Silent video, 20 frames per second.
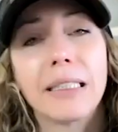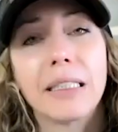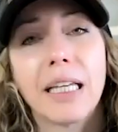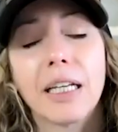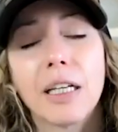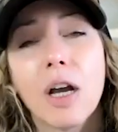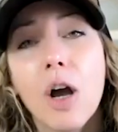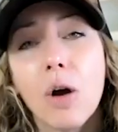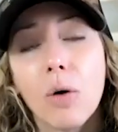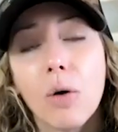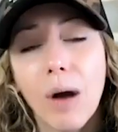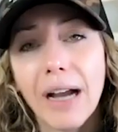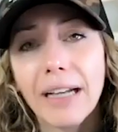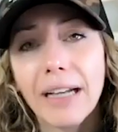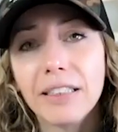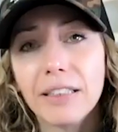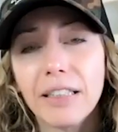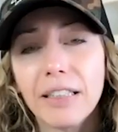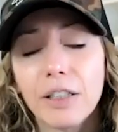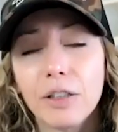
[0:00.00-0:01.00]
like, why
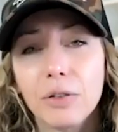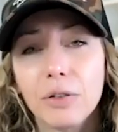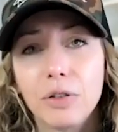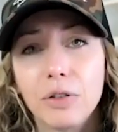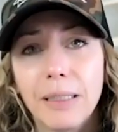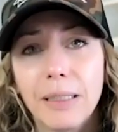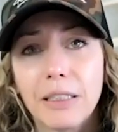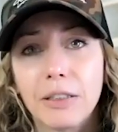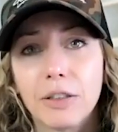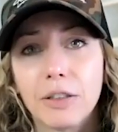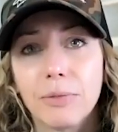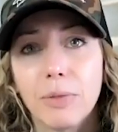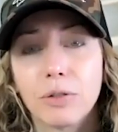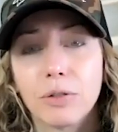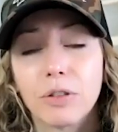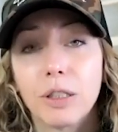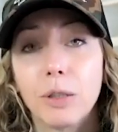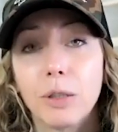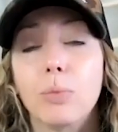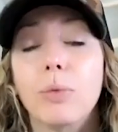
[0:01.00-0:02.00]
is it that you speak to
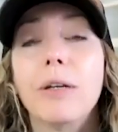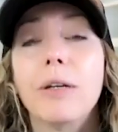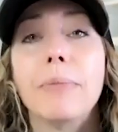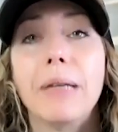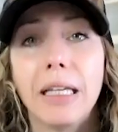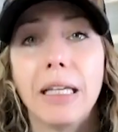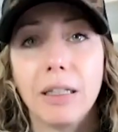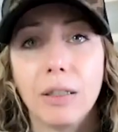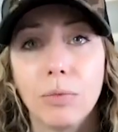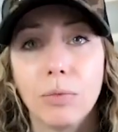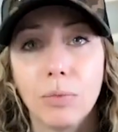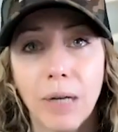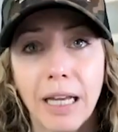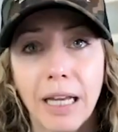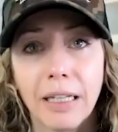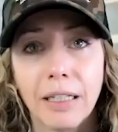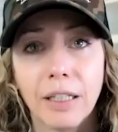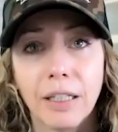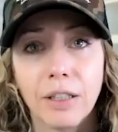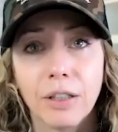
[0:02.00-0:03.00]
mostly women
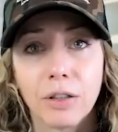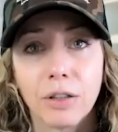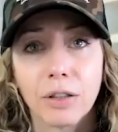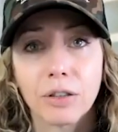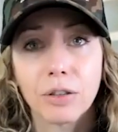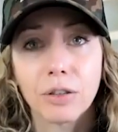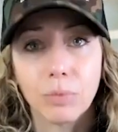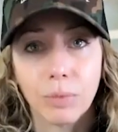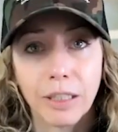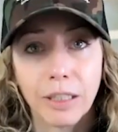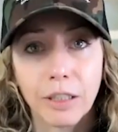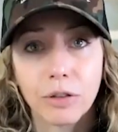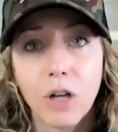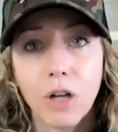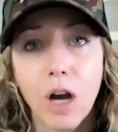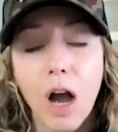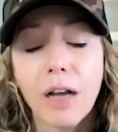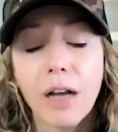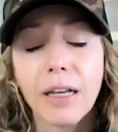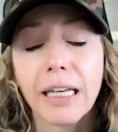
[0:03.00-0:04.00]
when you're
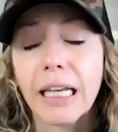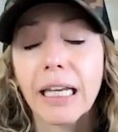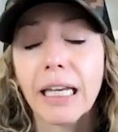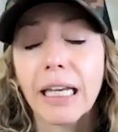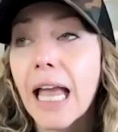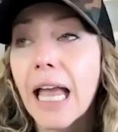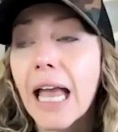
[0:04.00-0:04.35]
talking?